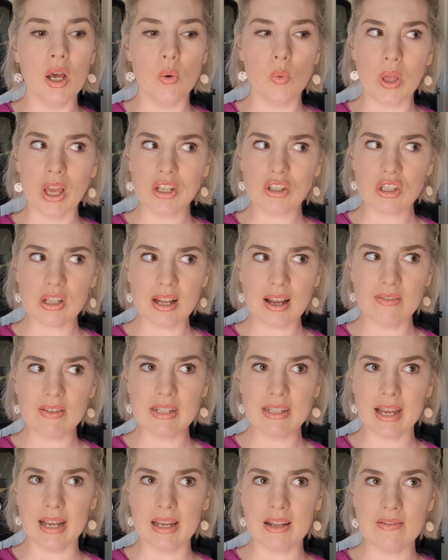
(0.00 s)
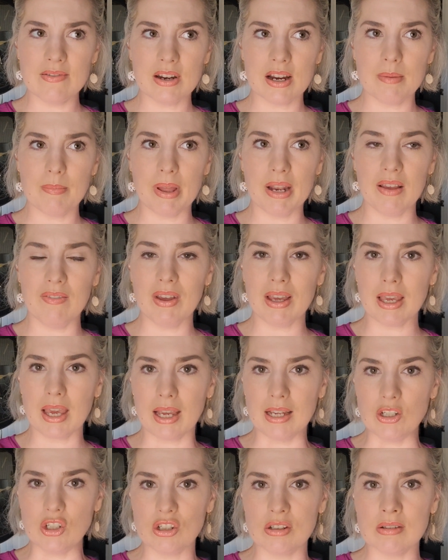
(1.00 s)
we actually haven't taken very many
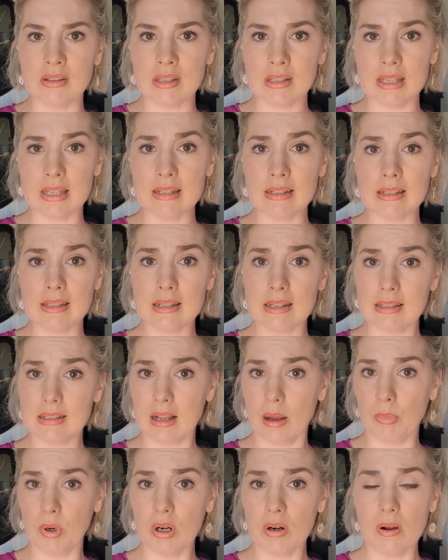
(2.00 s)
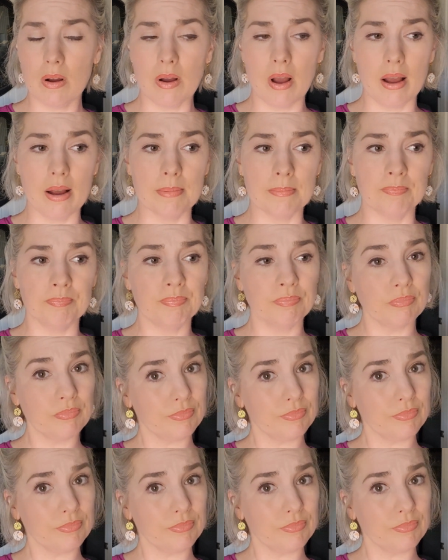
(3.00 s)
vacations this summer. Um,